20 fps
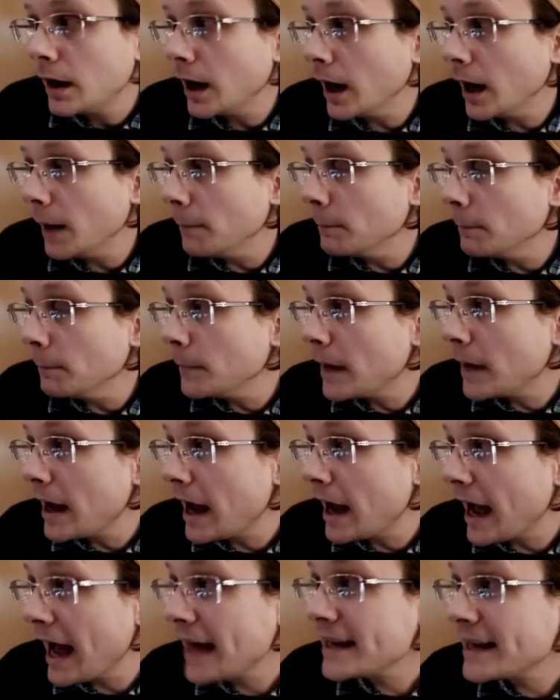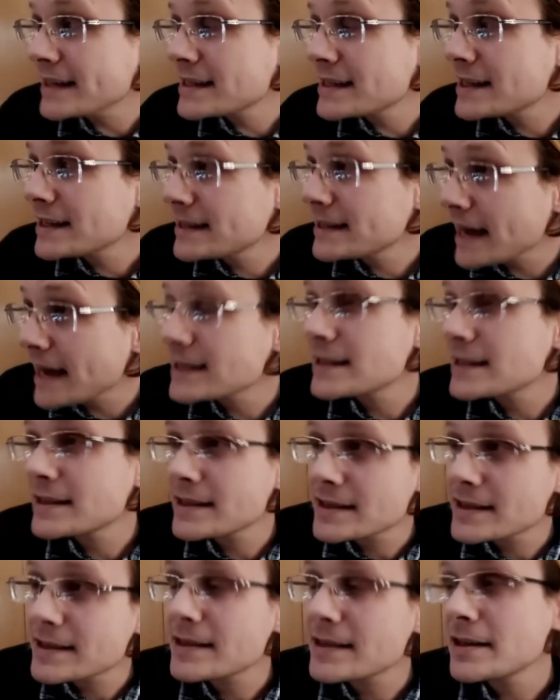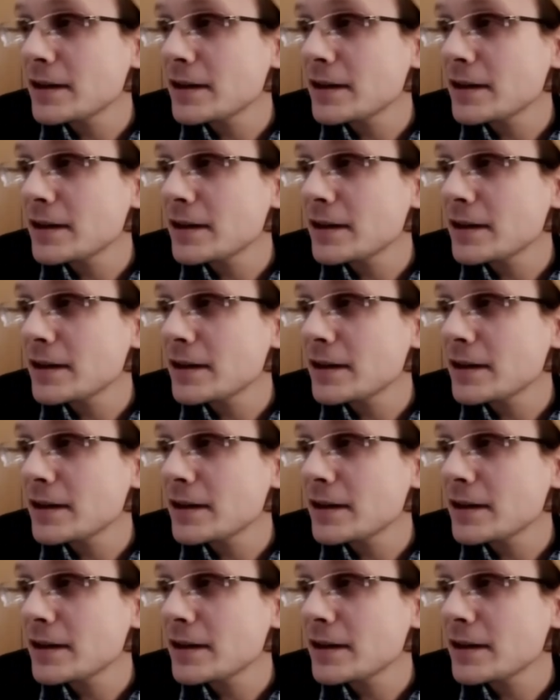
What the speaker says: And it suggests,